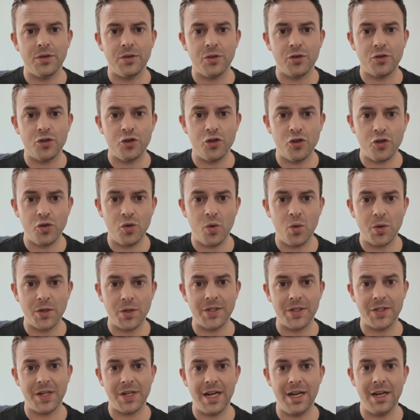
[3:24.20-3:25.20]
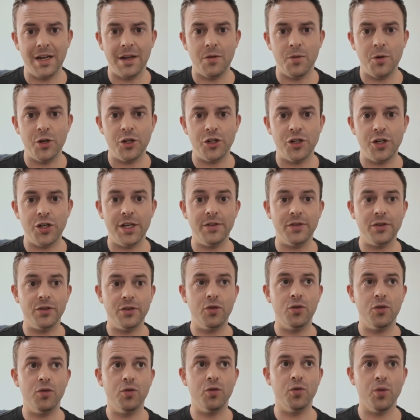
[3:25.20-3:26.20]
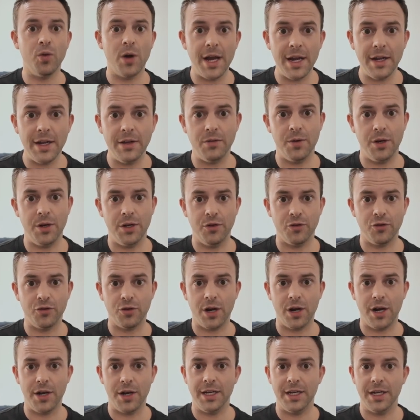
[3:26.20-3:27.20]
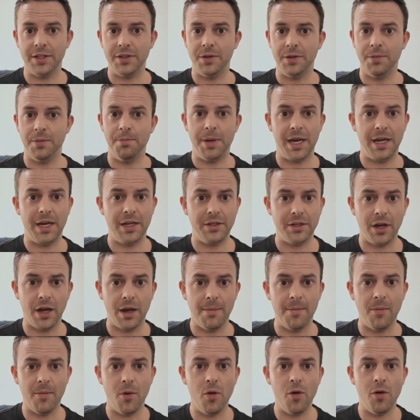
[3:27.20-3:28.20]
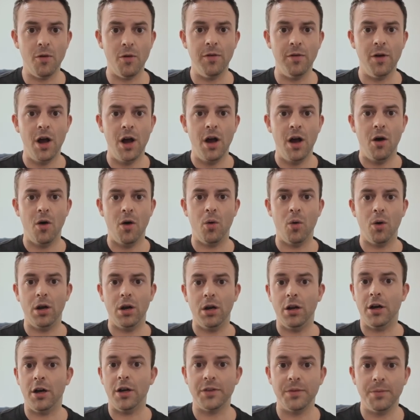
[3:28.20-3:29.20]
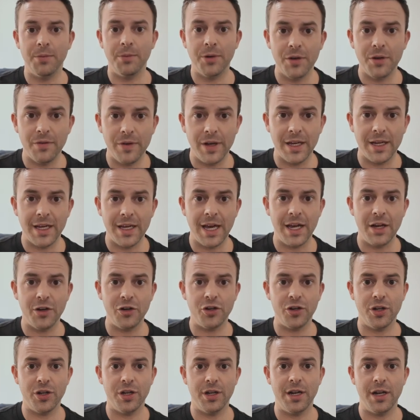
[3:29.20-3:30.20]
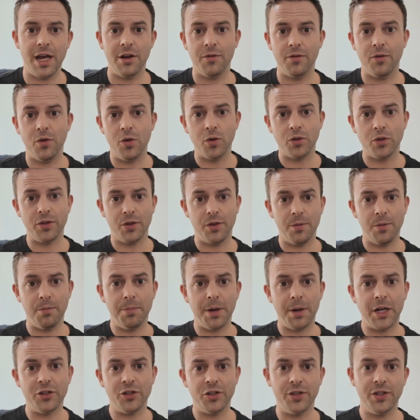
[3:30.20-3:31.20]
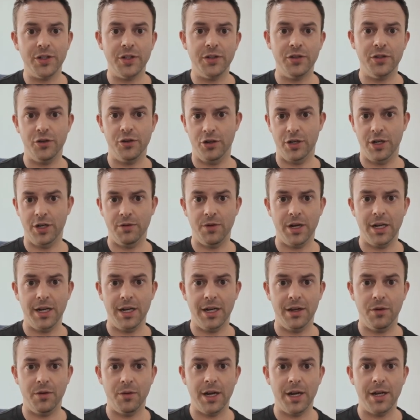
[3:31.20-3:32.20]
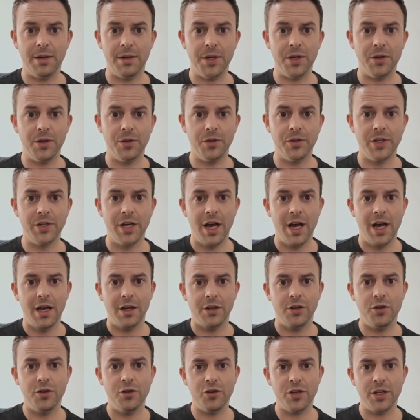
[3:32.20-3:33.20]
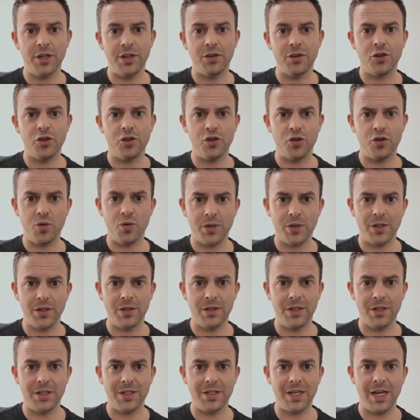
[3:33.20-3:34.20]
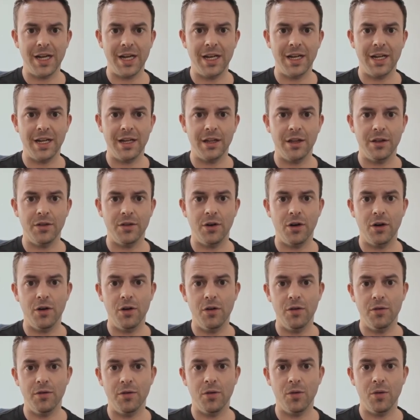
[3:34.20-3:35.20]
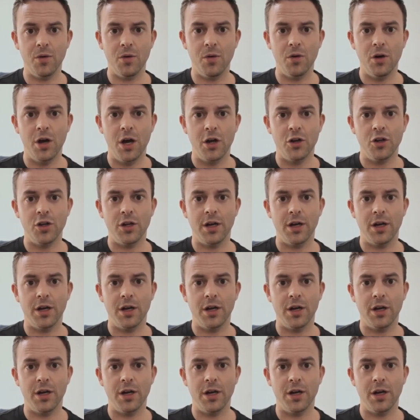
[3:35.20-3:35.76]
a short sailing, which is great when you're trying to get some paid time off or a last minute vacation. And of course, on the budget, it's usually really great because usually the shorter the sailing, the overall